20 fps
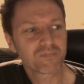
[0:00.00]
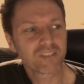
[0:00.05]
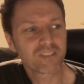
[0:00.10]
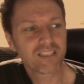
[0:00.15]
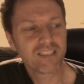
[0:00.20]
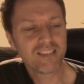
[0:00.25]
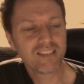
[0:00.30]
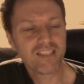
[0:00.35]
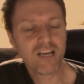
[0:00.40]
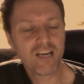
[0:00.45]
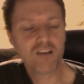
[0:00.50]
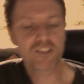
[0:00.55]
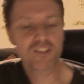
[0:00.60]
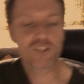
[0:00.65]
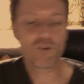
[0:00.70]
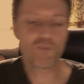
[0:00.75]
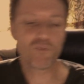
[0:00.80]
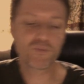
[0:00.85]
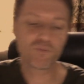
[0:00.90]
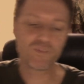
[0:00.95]
Now, it's
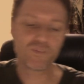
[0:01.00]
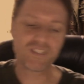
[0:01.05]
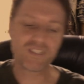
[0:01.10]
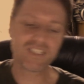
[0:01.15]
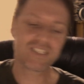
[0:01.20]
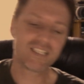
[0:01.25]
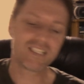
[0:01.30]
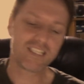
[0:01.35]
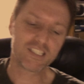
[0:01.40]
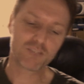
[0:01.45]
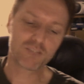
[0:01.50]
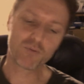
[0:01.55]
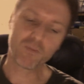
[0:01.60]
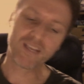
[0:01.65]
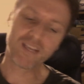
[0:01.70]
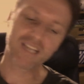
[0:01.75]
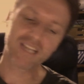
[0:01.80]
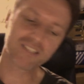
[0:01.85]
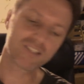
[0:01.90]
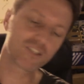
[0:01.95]
often with these lists, when we
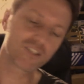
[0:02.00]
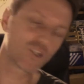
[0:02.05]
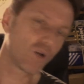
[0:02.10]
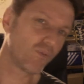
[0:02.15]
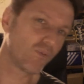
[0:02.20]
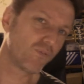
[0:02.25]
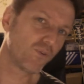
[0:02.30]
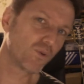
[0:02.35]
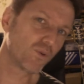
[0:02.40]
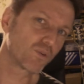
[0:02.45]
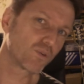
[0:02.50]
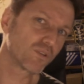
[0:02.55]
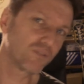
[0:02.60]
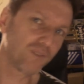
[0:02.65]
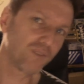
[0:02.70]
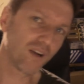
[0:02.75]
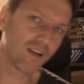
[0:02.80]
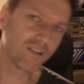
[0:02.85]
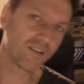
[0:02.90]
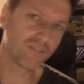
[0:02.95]
get to the top 4 or
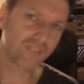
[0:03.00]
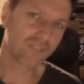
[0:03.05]
5,